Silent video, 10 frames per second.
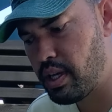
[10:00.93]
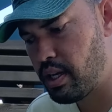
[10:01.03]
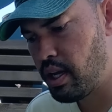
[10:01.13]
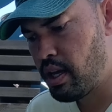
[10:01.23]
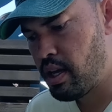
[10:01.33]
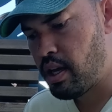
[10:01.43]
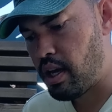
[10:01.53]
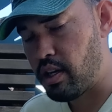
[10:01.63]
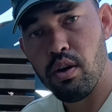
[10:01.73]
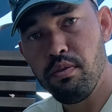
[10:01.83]
it
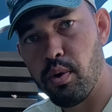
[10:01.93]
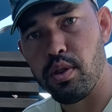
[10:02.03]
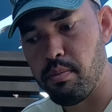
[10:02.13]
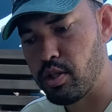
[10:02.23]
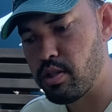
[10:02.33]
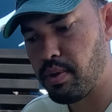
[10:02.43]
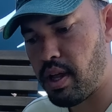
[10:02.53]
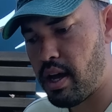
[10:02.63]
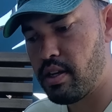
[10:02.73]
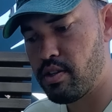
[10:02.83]
and go forth and
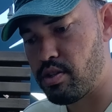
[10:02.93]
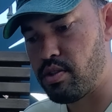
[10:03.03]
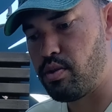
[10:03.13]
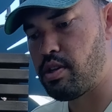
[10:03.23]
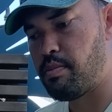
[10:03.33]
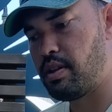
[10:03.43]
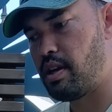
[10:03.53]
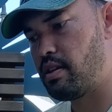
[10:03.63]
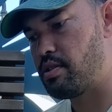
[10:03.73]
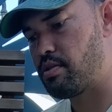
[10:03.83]
multiply, just do something
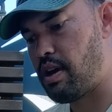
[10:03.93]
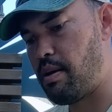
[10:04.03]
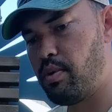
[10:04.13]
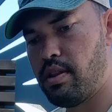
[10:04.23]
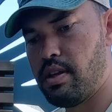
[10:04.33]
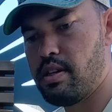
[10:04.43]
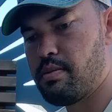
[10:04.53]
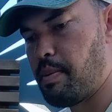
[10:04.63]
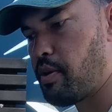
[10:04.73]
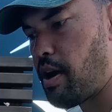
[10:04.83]
like this. Grab one of these,
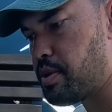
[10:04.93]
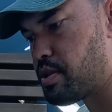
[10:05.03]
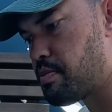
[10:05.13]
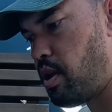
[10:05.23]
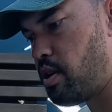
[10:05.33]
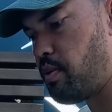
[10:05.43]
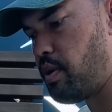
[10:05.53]
maybe we'll grab this smaller